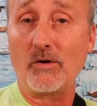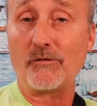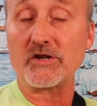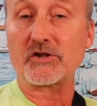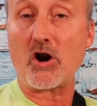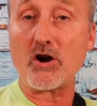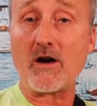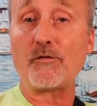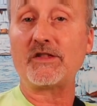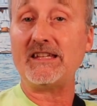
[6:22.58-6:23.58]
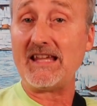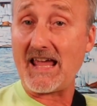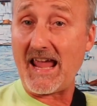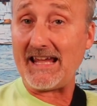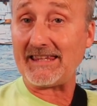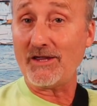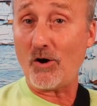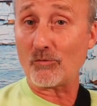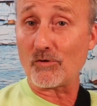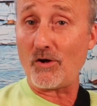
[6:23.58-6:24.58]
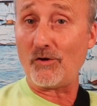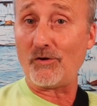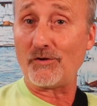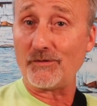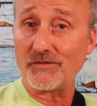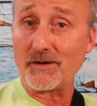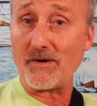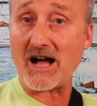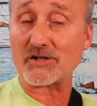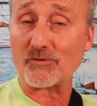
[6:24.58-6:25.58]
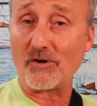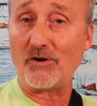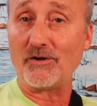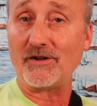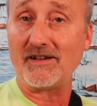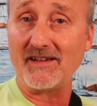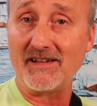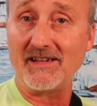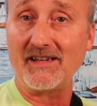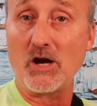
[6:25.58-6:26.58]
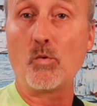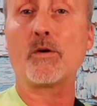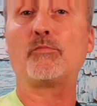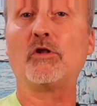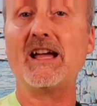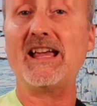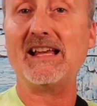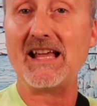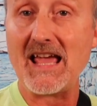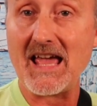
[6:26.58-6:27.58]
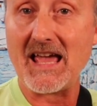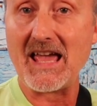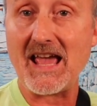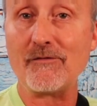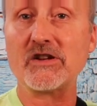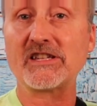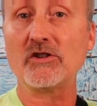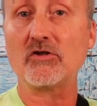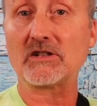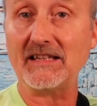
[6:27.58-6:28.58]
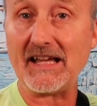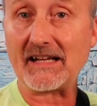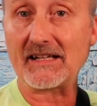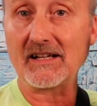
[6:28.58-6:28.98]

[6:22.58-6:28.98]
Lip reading: If we start off with the eighth note roll, the box roll, we're playing every single click.